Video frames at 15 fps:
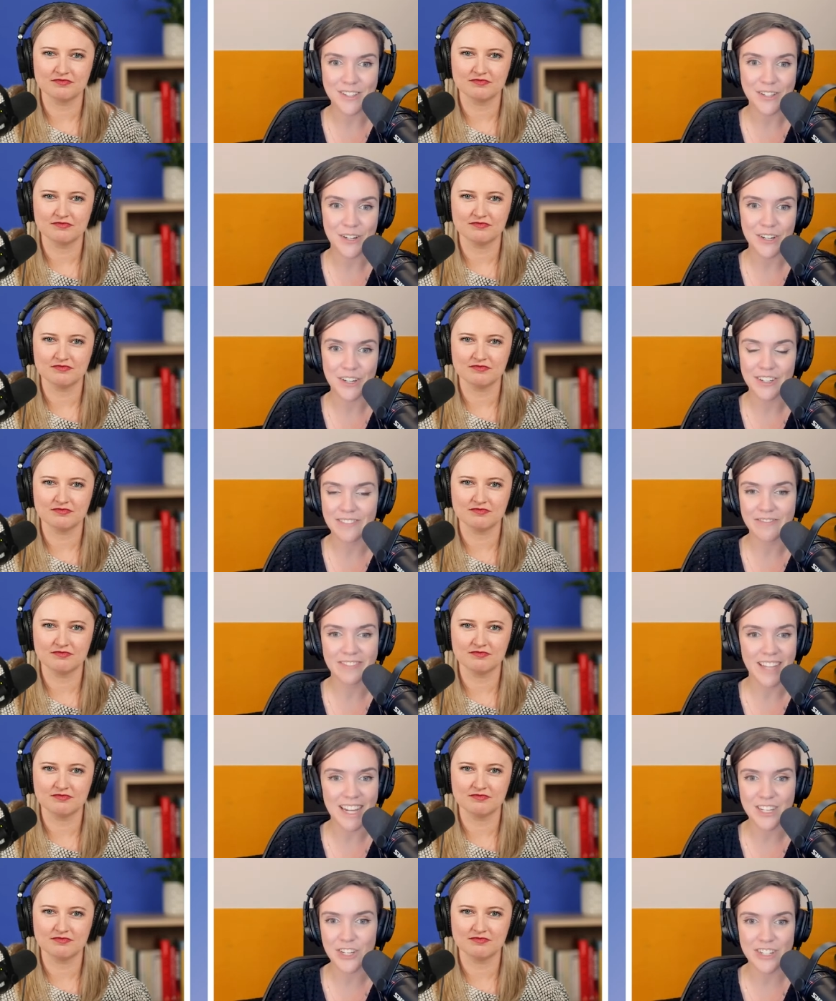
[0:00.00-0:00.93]
Speaker 1: So
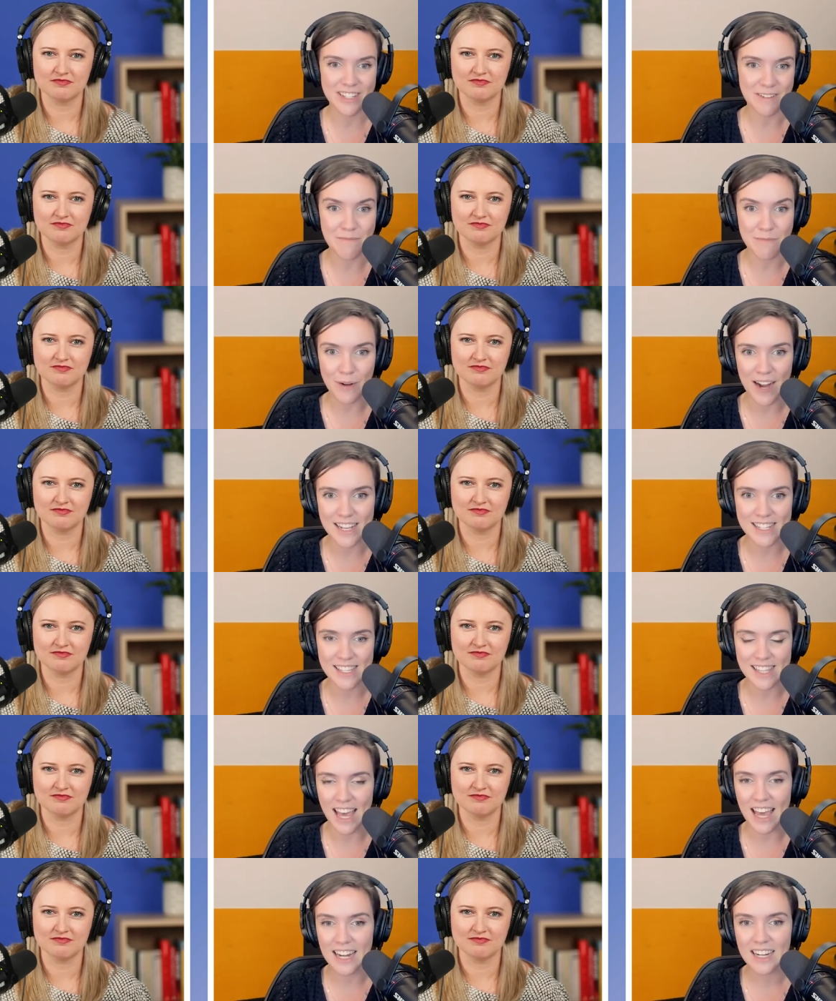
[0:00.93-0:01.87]
let's just
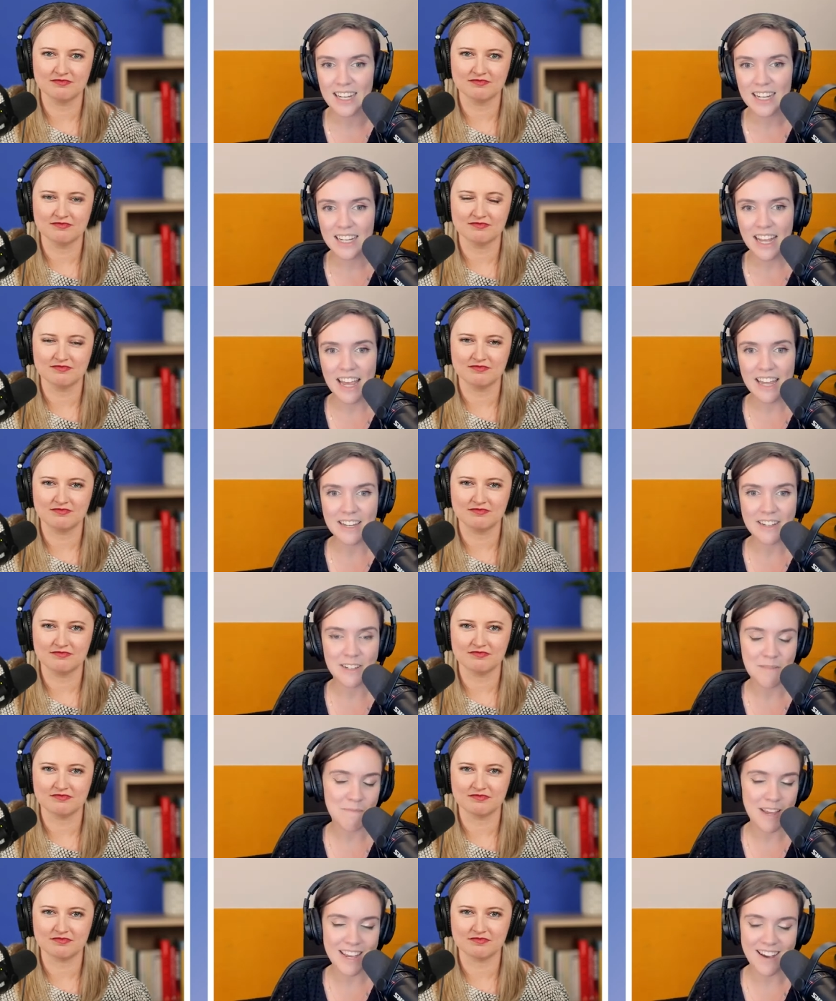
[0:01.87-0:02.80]
embrace that and
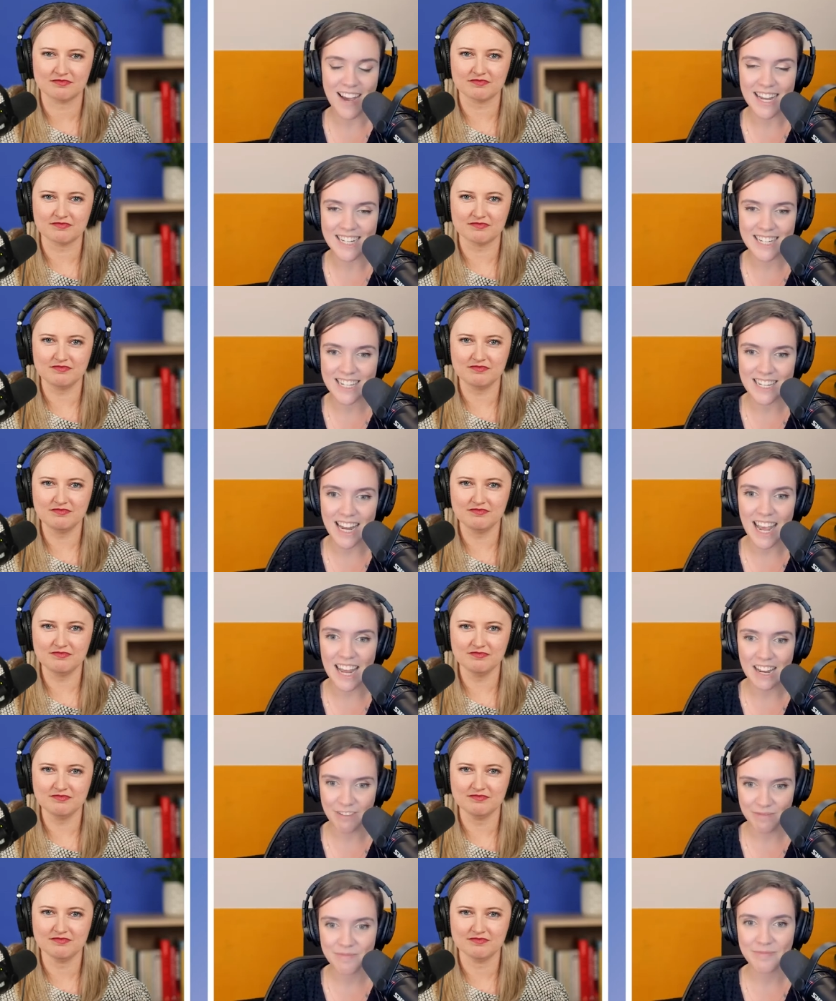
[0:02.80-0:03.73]
be kind
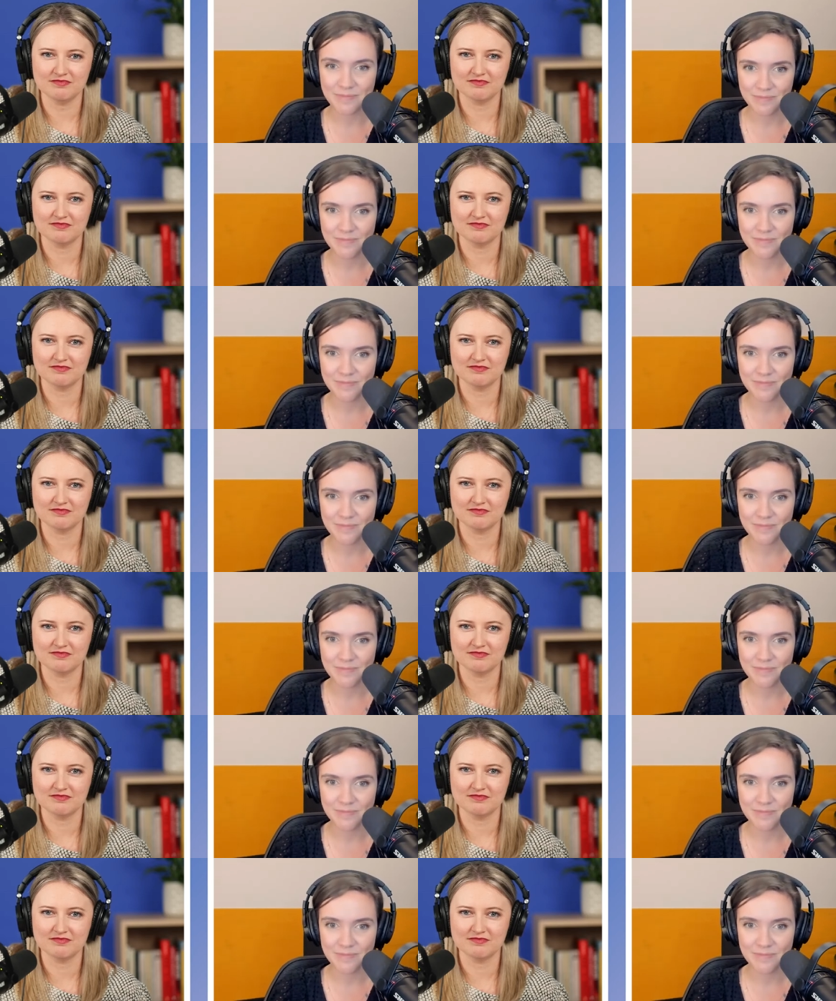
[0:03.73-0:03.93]
today.